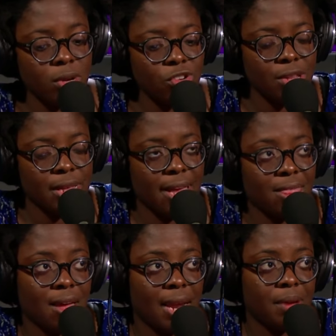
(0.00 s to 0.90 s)
originally I
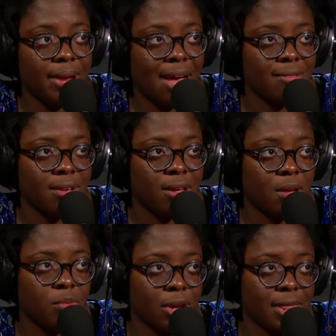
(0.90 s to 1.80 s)
thought I would have a,
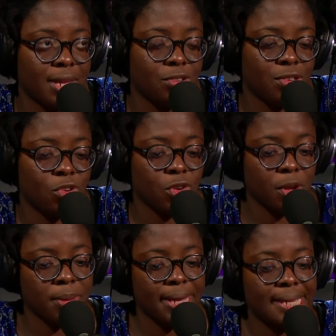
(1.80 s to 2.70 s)
a, book that just
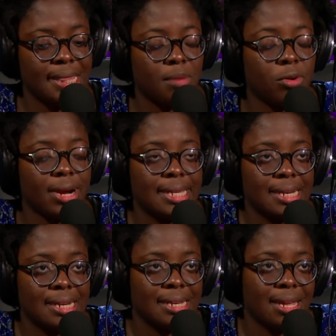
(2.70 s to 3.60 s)
took place in the
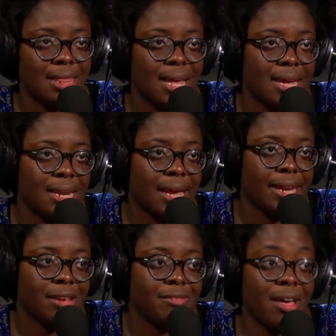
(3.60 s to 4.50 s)
present and then
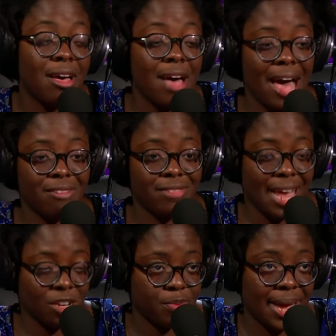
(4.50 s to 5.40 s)
kind of had
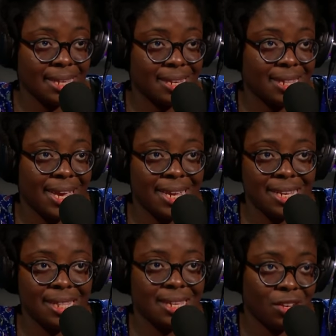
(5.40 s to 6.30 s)
flashbacks to the
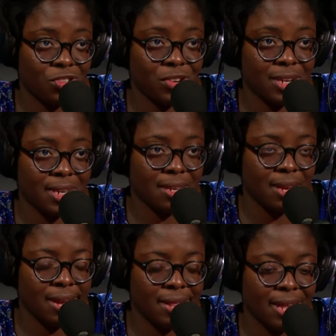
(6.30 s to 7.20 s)
18th century,
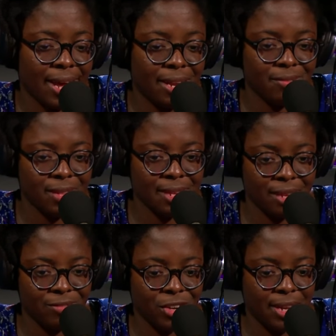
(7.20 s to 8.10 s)
uh, the height of the
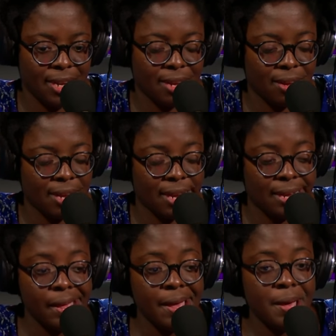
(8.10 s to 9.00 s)
slave trade in
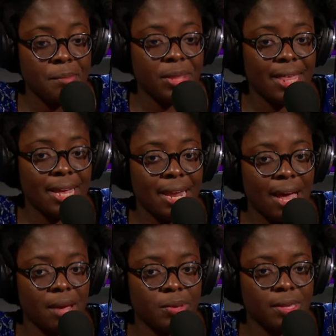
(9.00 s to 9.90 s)
Ghana. But then
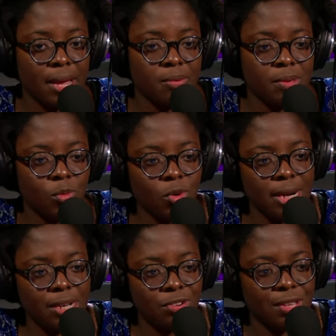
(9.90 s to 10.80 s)
I was I was more
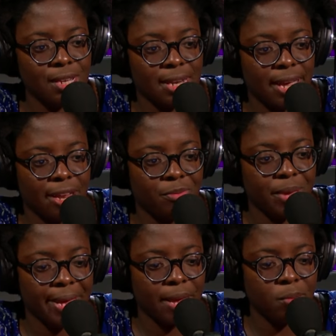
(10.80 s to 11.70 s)
interested in kind of
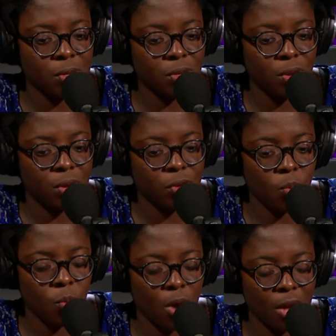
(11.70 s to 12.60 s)
being able to to
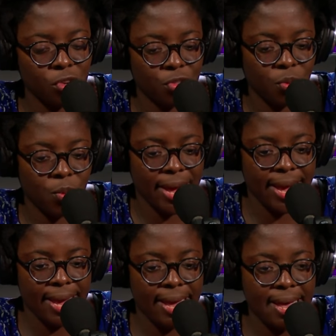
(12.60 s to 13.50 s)
watch the
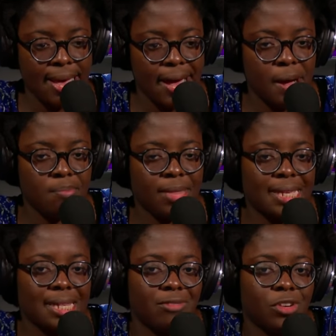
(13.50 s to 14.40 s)
way um, that
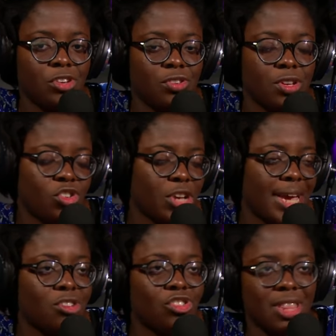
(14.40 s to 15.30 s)
slavery
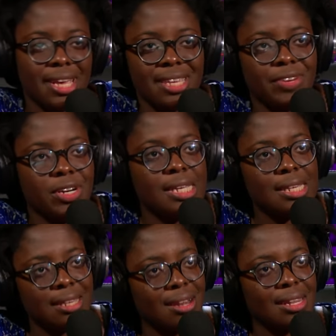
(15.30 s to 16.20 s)
changed things very
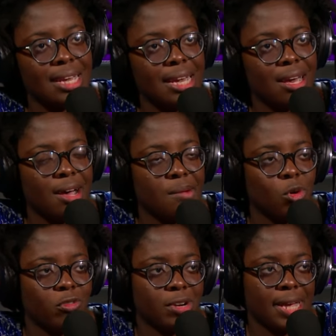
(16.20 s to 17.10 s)
subtly um,
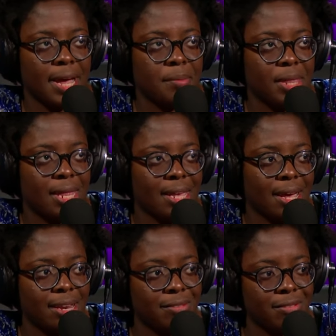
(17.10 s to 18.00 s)
over time, and, and, the
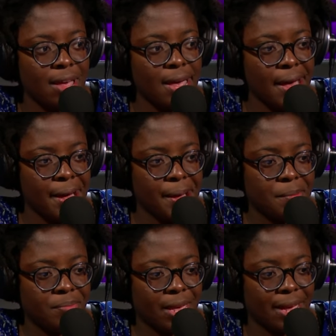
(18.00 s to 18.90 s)
kind of
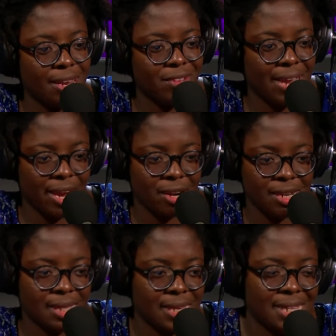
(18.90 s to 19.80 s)
um, the kind of
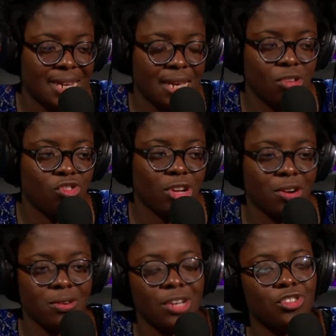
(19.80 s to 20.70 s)
inheritances that each
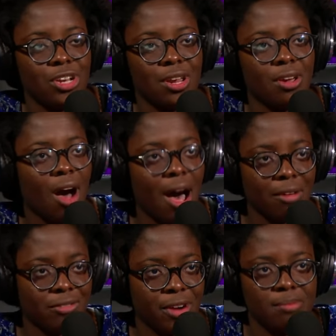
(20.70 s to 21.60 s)
generation got
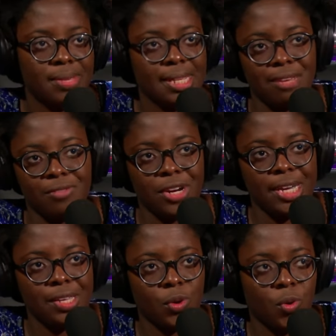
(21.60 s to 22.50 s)
from
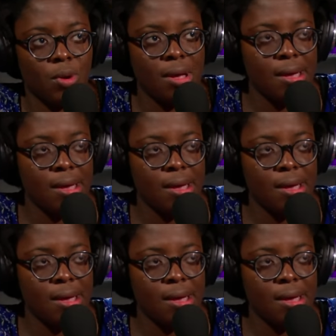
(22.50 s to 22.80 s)
slavery. So